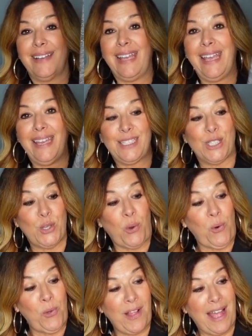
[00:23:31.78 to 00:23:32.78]
And the
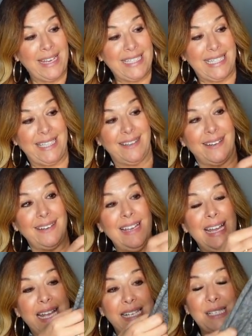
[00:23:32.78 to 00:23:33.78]
whole idea
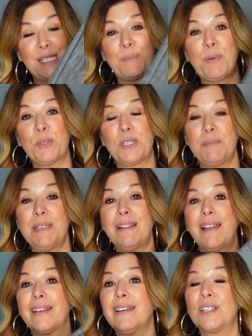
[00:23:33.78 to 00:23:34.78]
is it's supposed to be
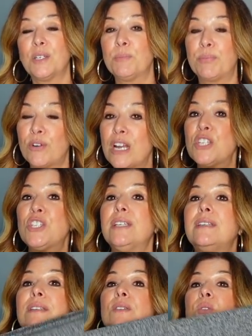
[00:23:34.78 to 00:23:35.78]
like a compression